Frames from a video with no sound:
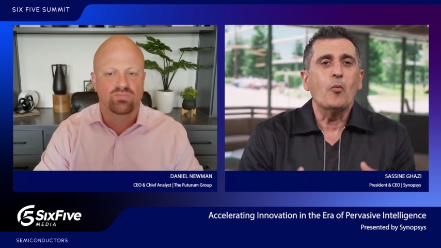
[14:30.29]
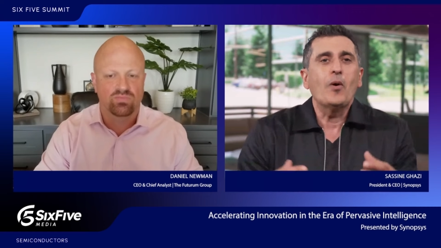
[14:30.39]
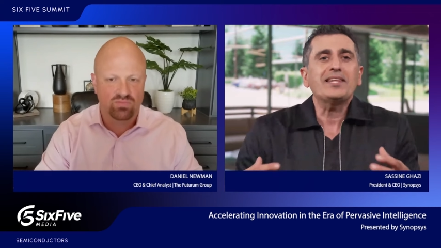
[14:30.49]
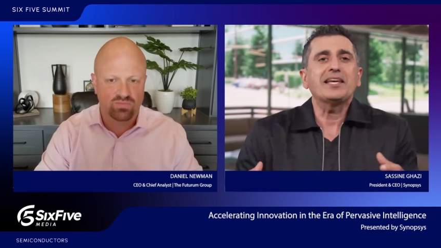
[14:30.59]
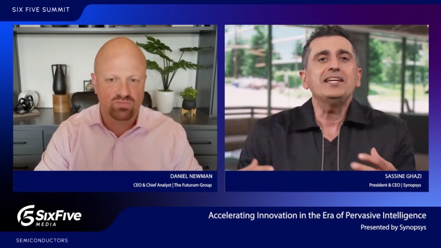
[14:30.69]

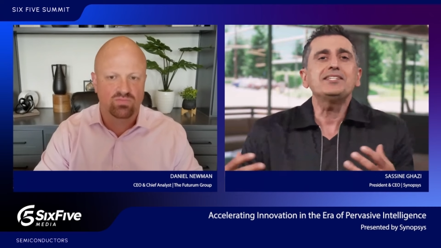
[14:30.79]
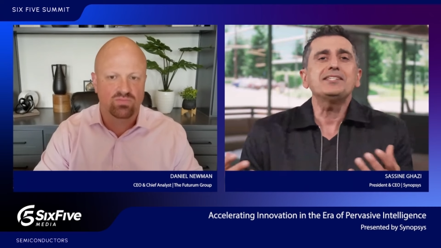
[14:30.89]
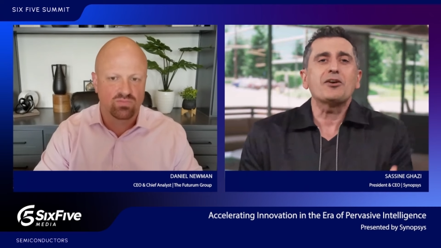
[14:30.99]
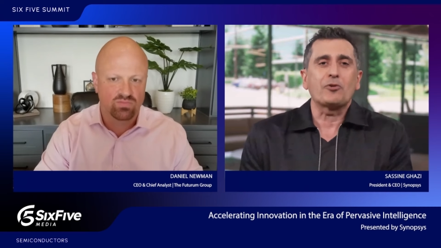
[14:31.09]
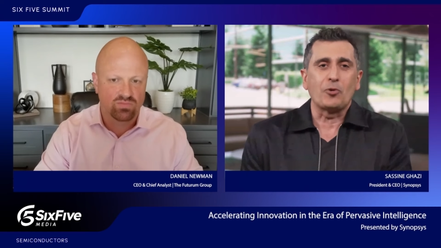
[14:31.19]
Speaker 1: what is
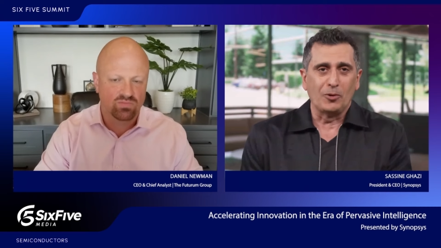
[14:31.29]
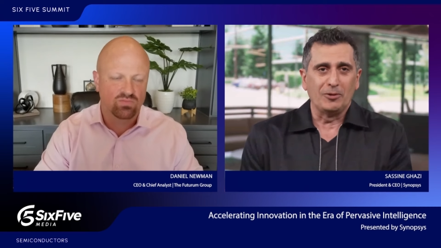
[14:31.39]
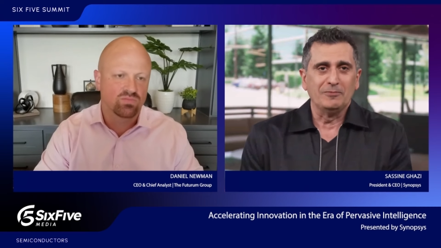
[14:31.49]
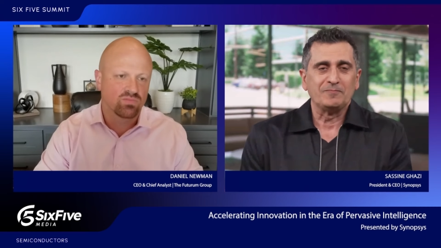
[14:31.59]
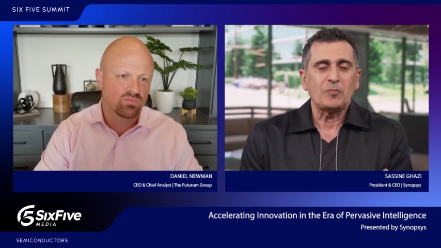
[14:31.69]
their
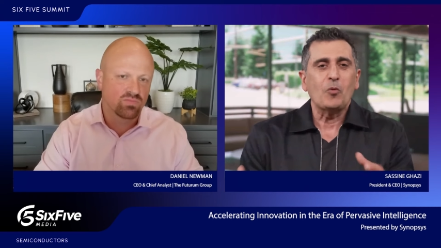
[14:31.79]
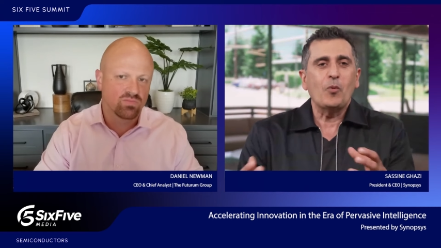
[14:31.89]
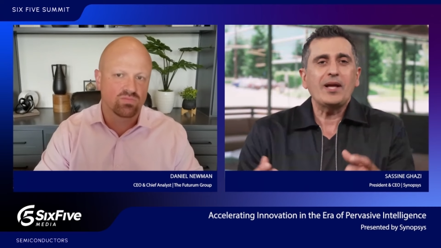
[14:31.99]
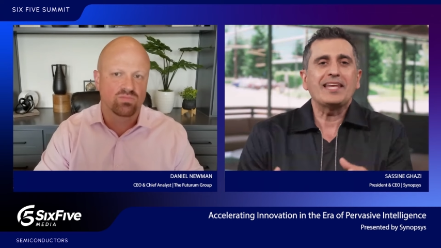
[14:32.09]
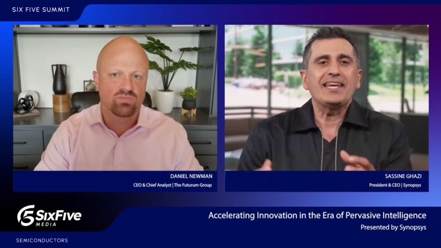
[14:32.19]
role
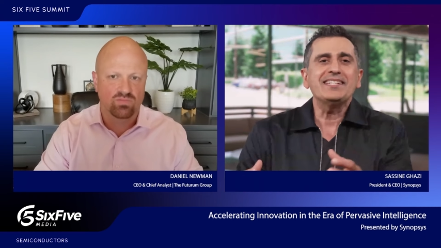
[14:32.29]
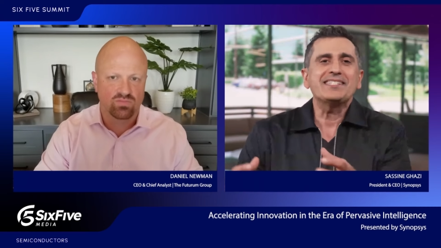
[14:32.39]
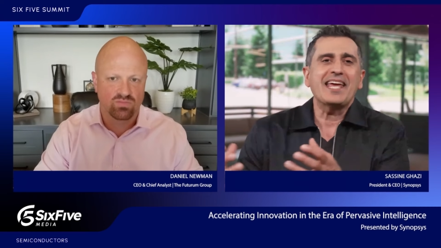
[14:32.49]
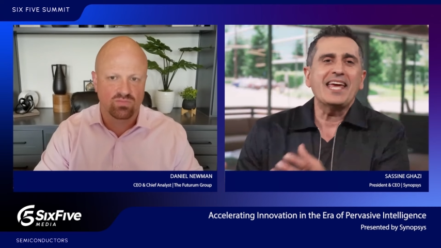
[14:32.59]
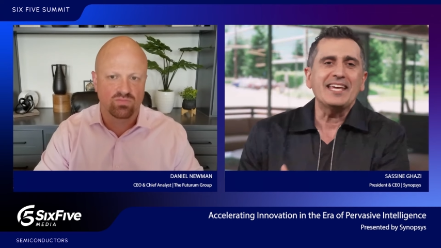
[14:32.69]
what
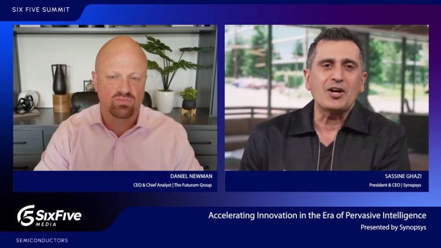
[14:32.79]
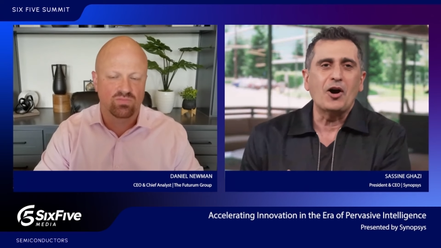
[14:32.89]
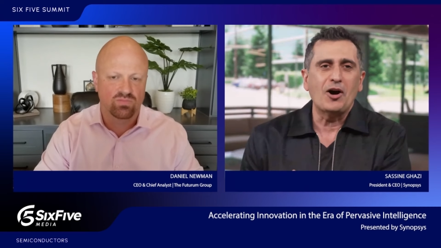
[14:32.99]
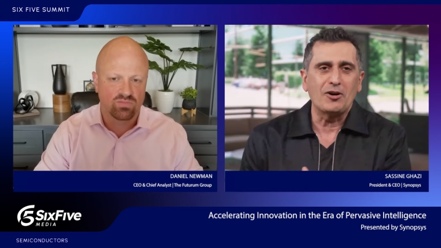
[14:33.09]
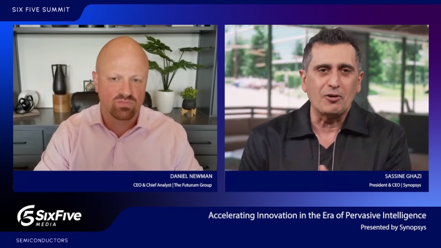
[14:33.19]
is a
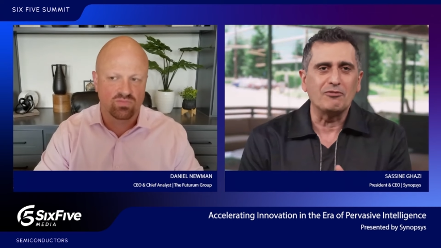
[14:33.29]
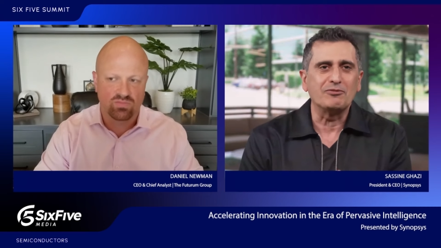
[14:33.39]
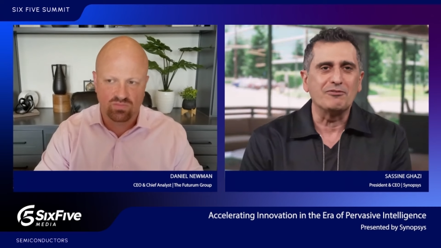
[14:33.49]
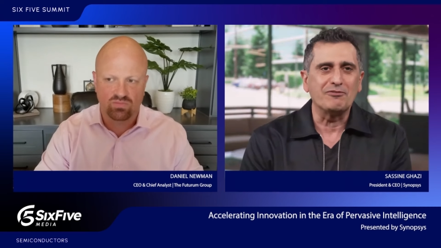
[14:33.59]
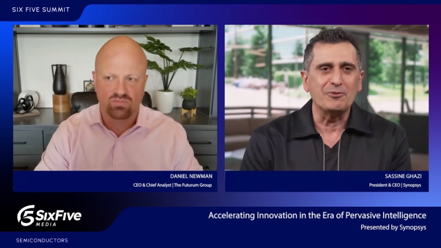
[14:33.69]
car
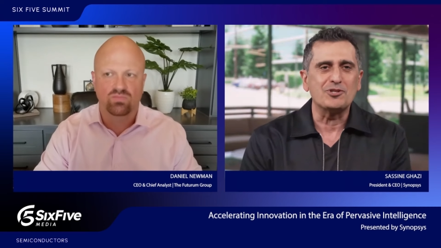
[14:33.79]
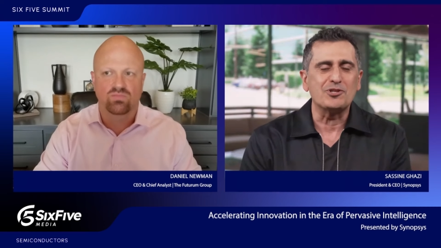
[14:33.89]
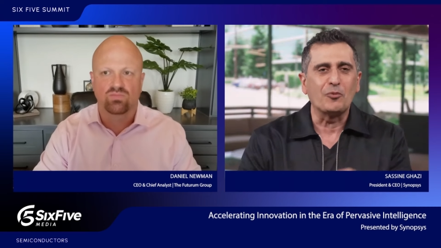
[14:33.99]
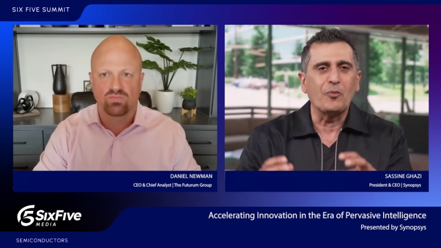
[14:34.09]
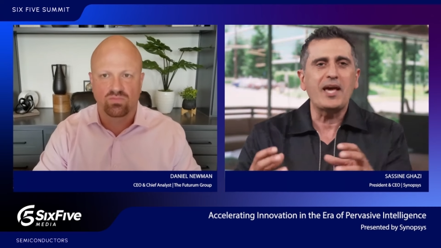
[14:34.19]
of the
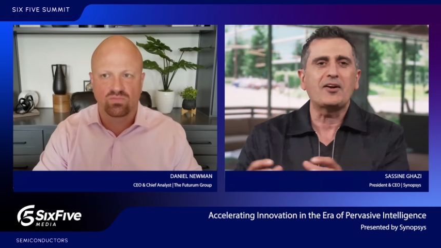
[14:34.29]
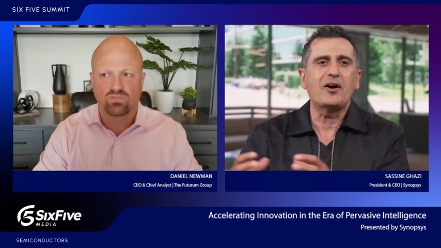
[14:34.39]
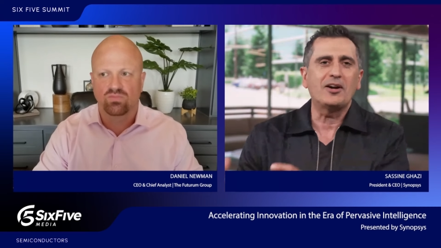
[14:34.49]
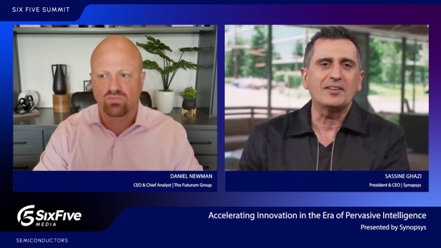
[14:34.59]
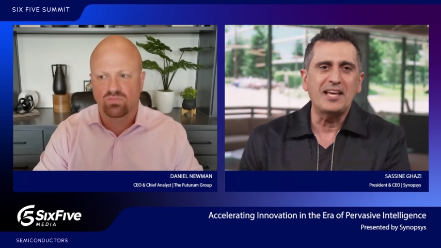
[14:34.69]
future? Where
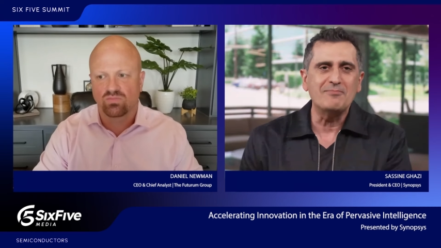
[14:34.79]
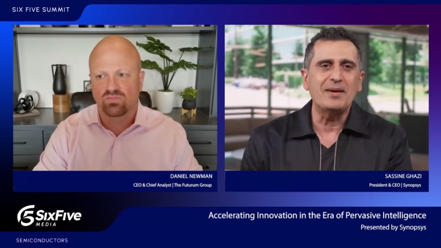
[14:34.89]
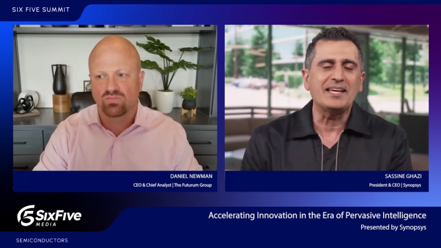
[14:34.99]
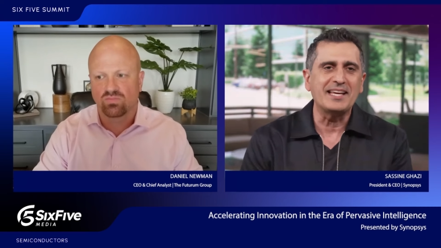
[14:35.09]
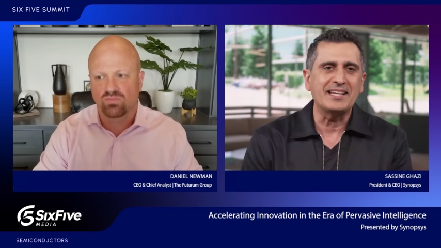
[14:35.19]
are they
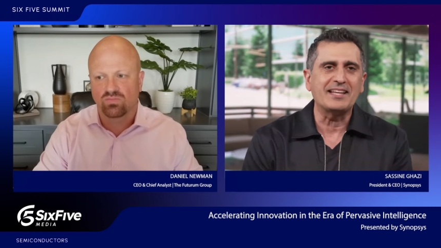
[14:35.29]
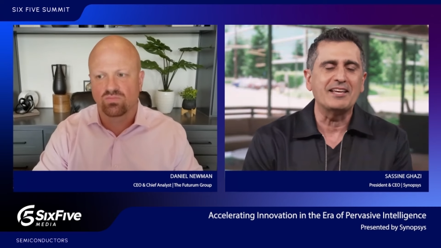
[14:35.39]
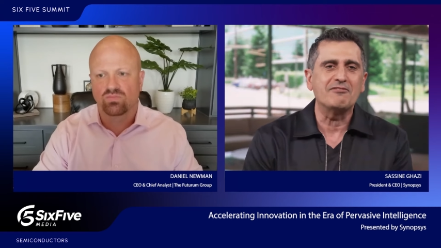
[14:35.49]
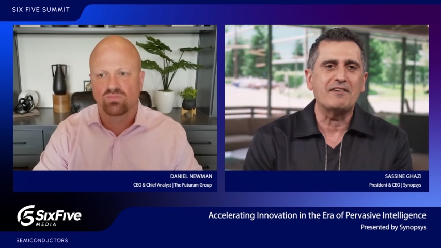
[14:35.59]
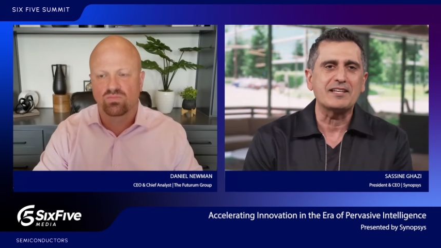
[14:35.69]
making that
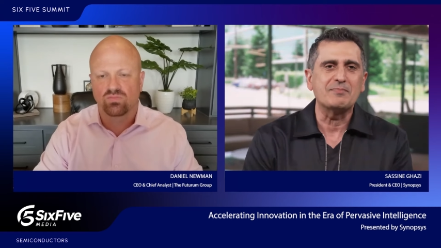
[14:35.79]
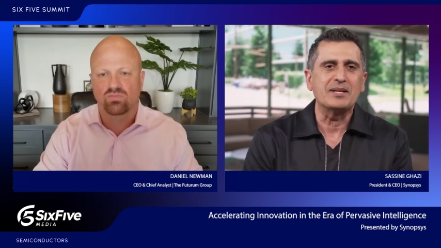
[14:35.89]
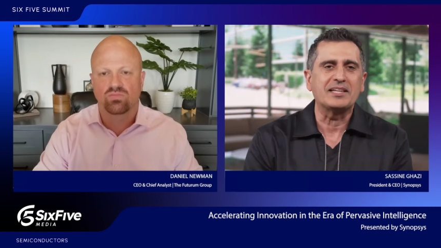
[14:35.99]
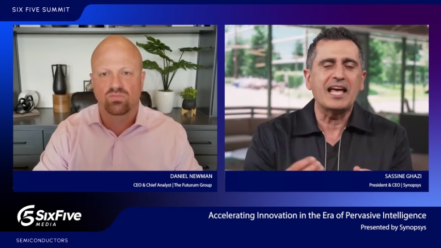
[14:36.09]
investment?